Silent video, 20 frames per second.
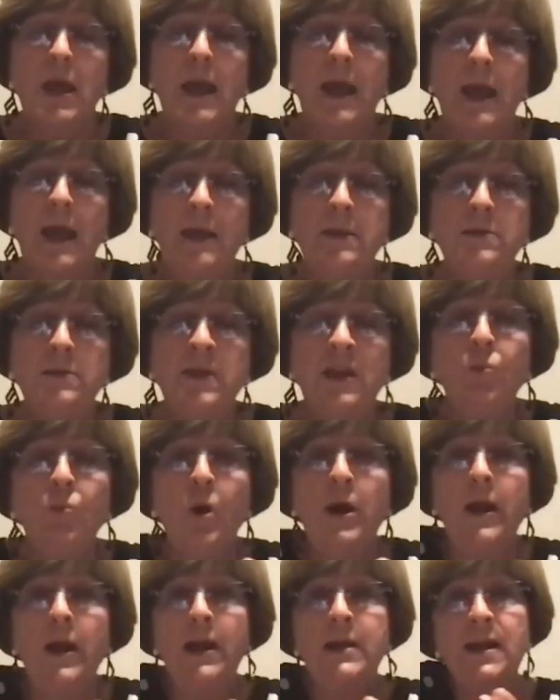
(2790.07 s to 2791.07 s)
And they
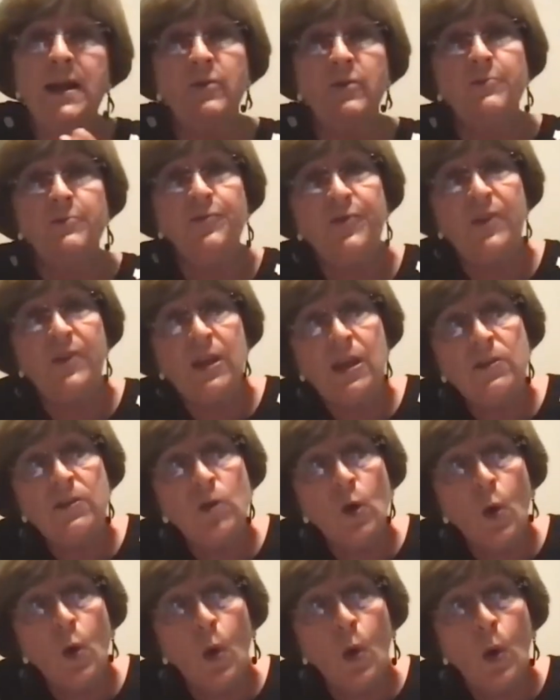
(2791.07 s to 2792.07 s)
want, I'd have them feed
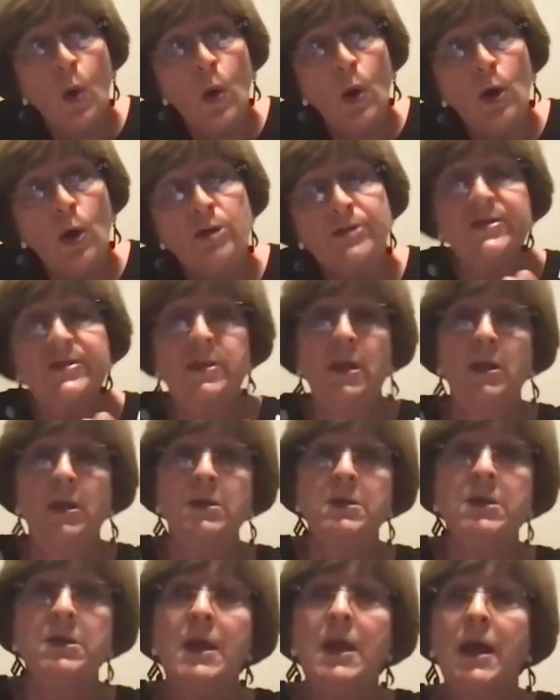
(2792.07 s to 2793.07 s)
the horse
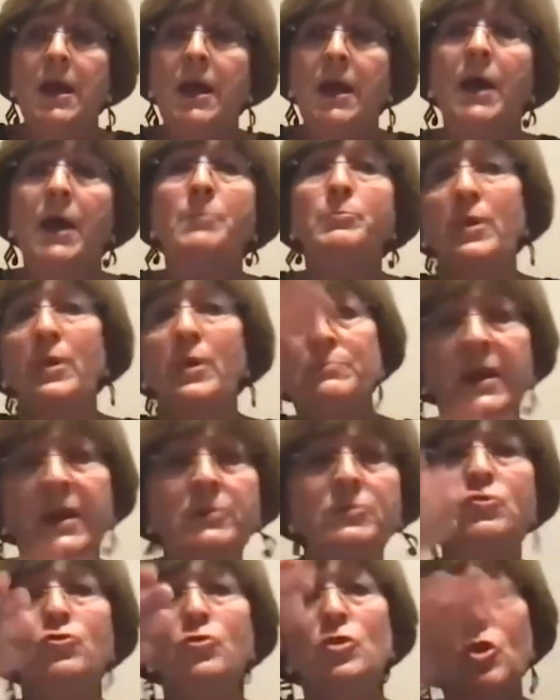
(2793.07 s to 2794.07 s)
and uh,
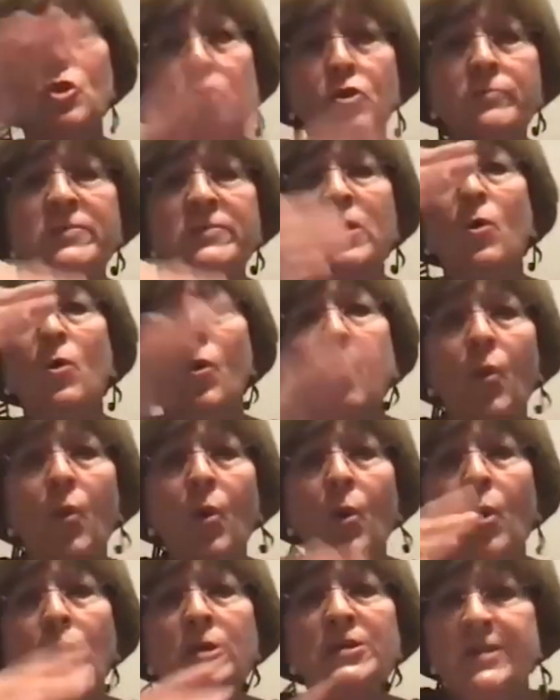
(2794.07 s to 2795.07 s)
groom the
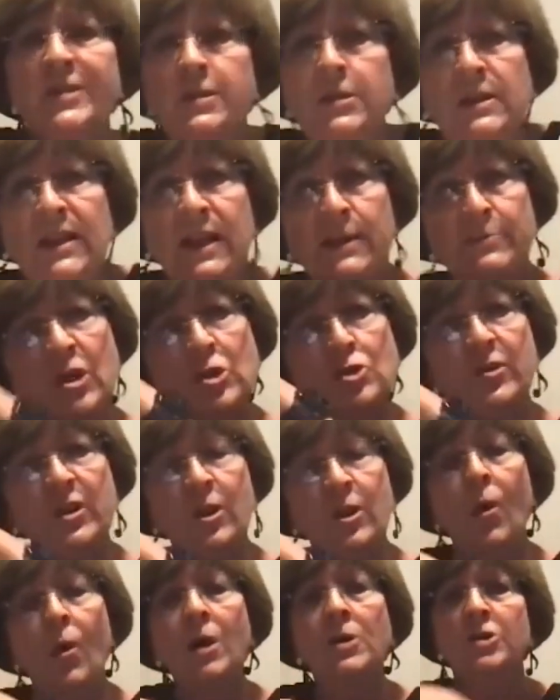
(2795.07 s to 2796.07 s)
horse, and then let them go drink
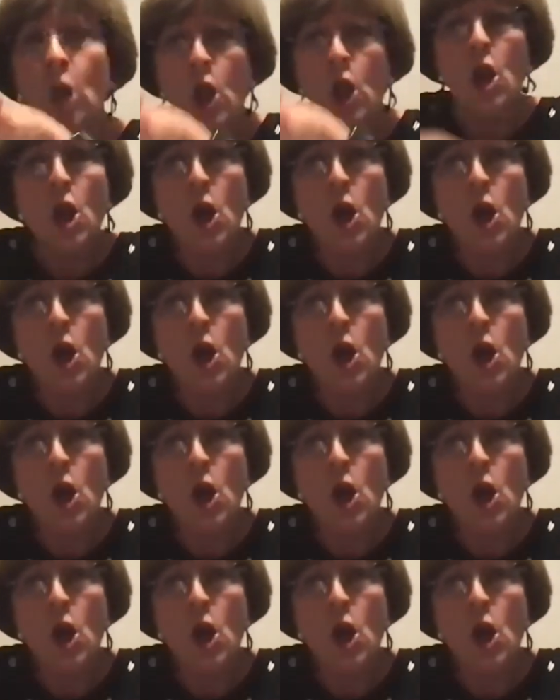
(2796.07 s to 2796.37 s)
a water